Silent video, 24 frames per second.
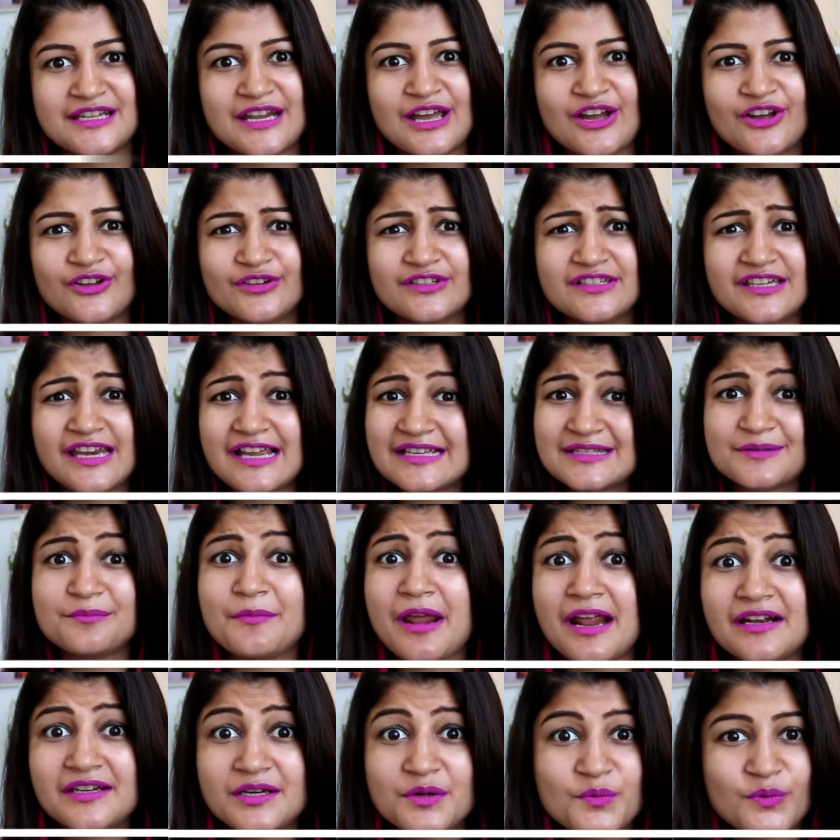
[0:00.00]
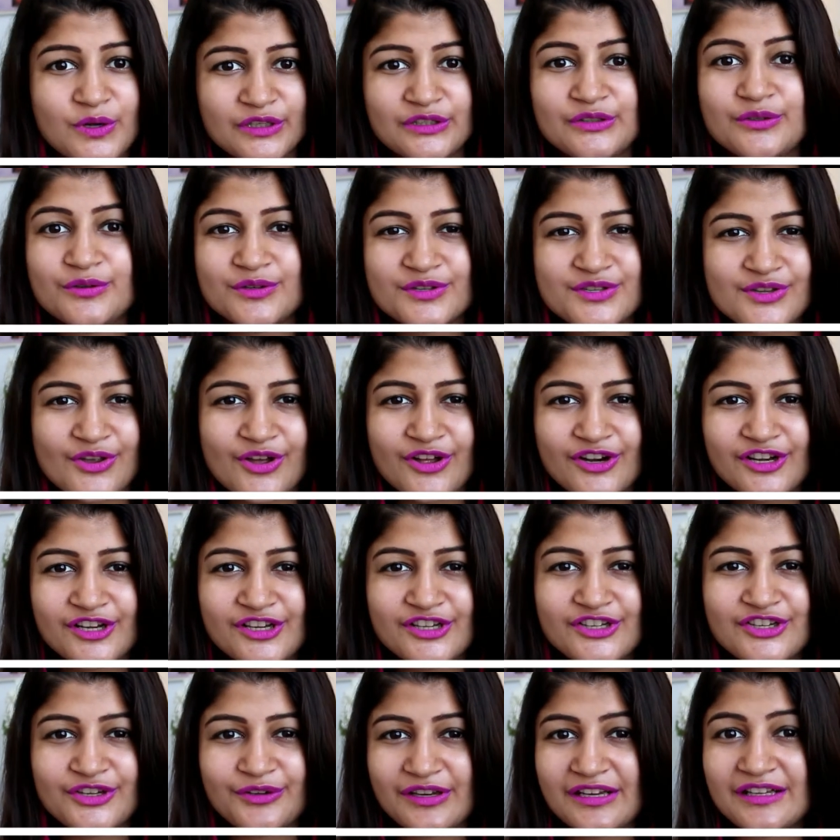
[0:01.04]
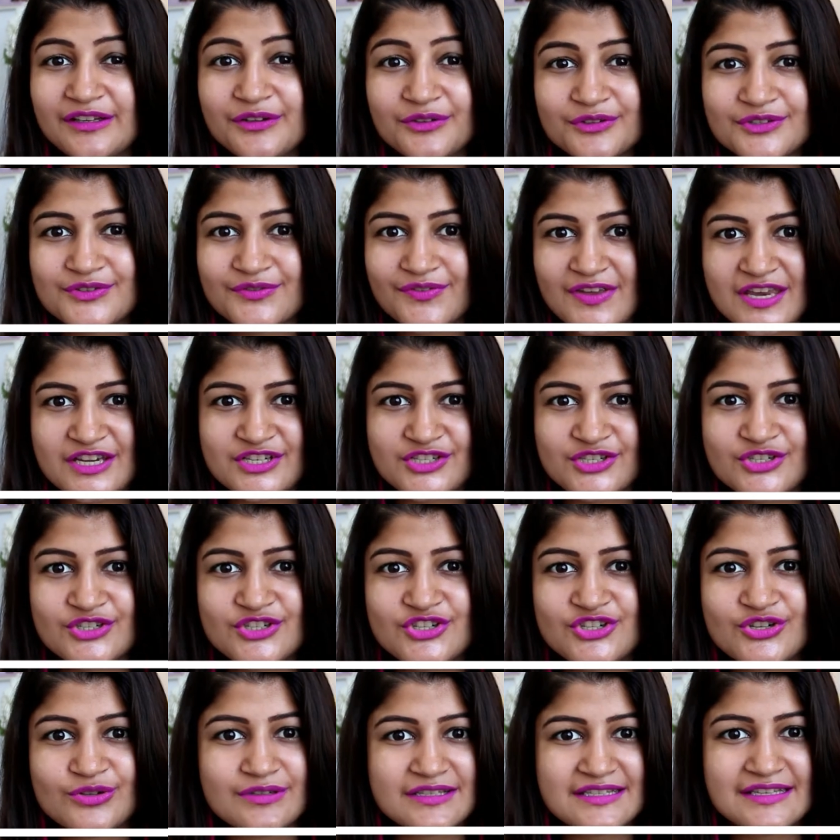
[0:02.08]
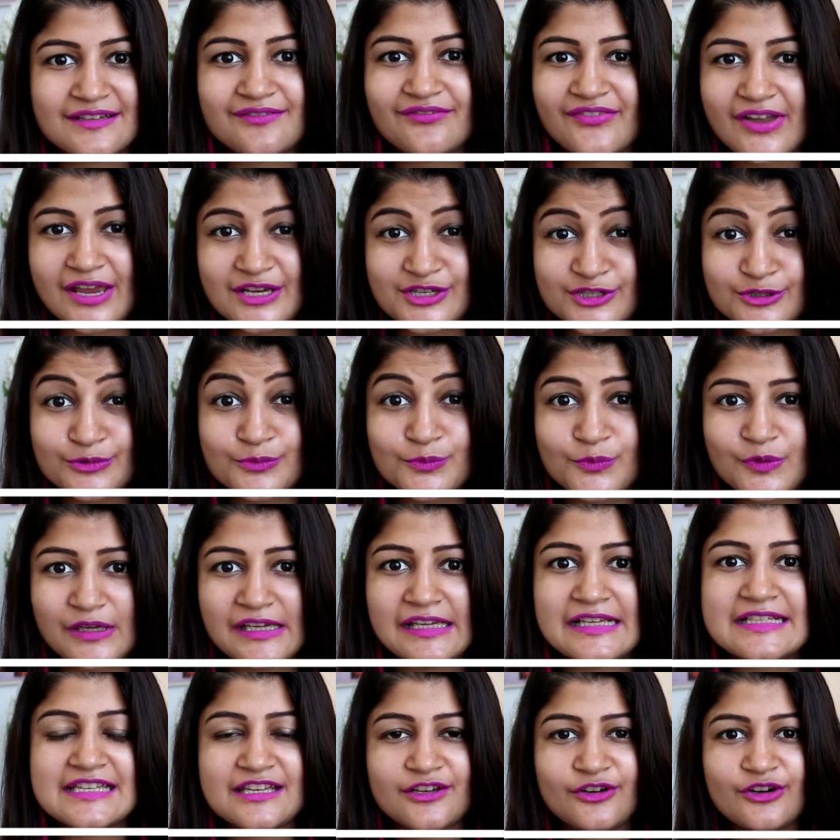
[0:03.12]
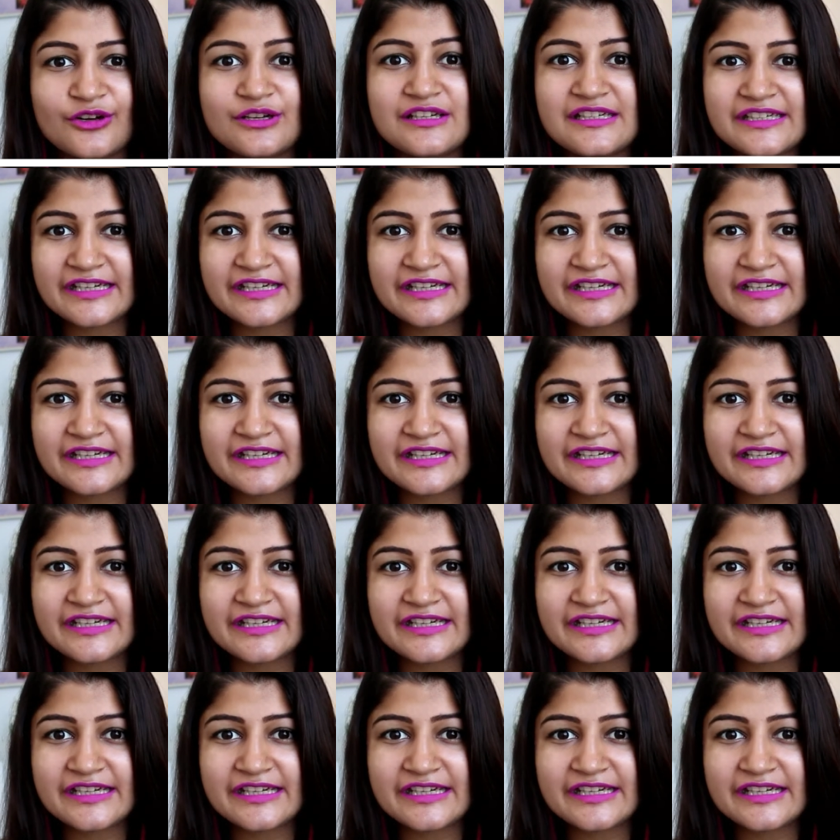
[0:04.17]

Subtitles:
Now it doesn't matter what goes on during those fashion shows and fashion weeks, you know,